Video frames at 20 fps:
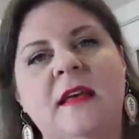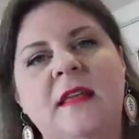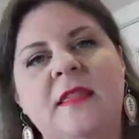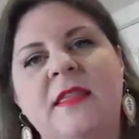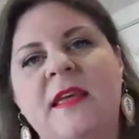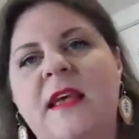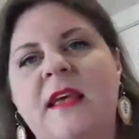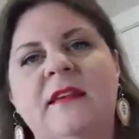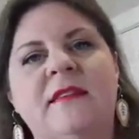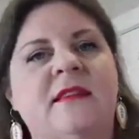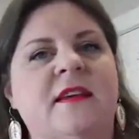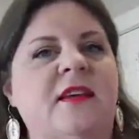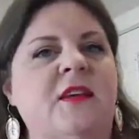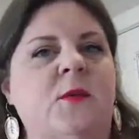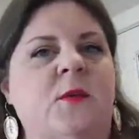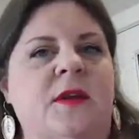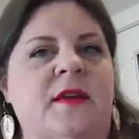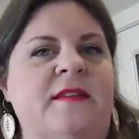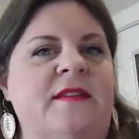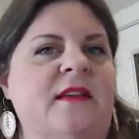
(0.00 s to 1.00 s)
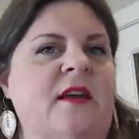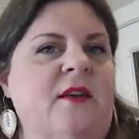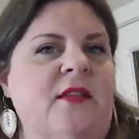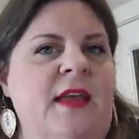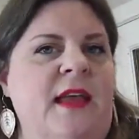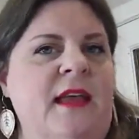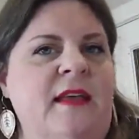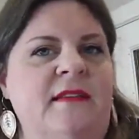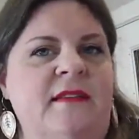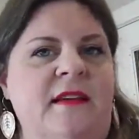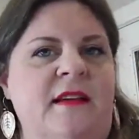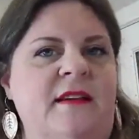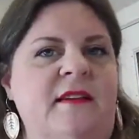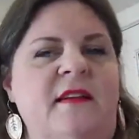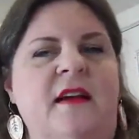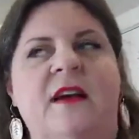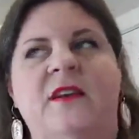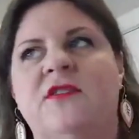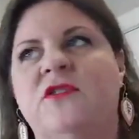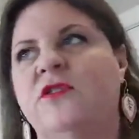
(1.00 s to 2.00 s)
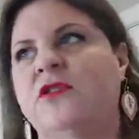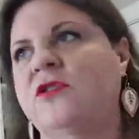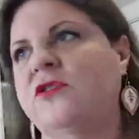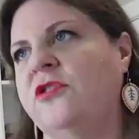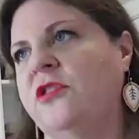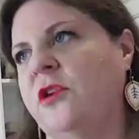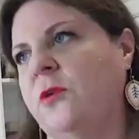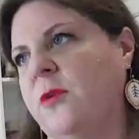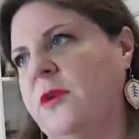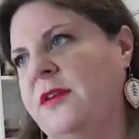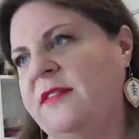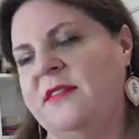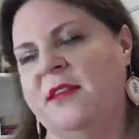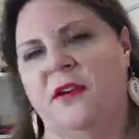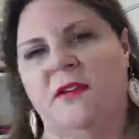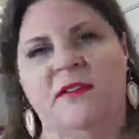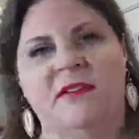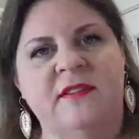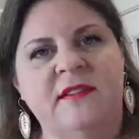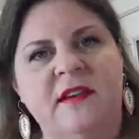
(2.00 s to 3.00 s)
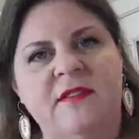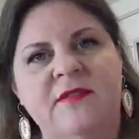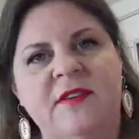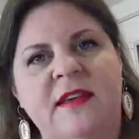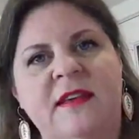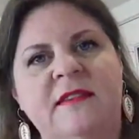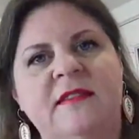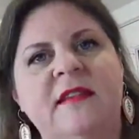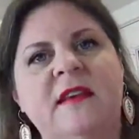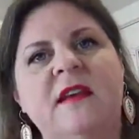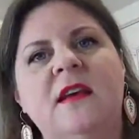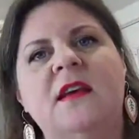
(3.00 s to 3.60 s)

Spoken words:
things, like you want to see all the hand sanitizers, or you want to see all the stuffies.